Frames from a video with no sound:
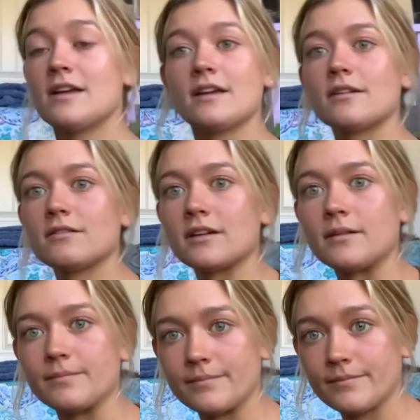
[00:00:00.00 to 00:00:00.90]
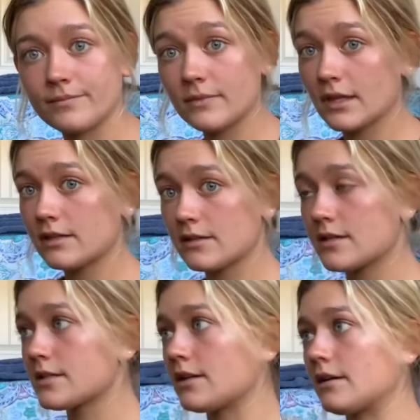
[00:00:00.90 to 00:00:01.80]
All right, let's get to
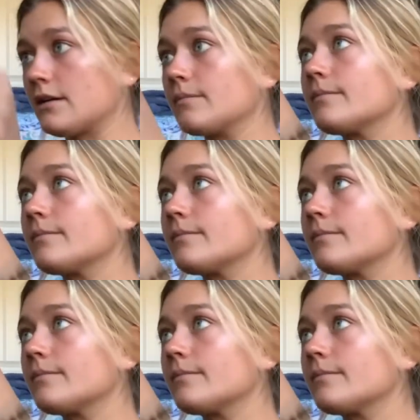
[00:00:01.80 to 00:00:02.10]
cutting.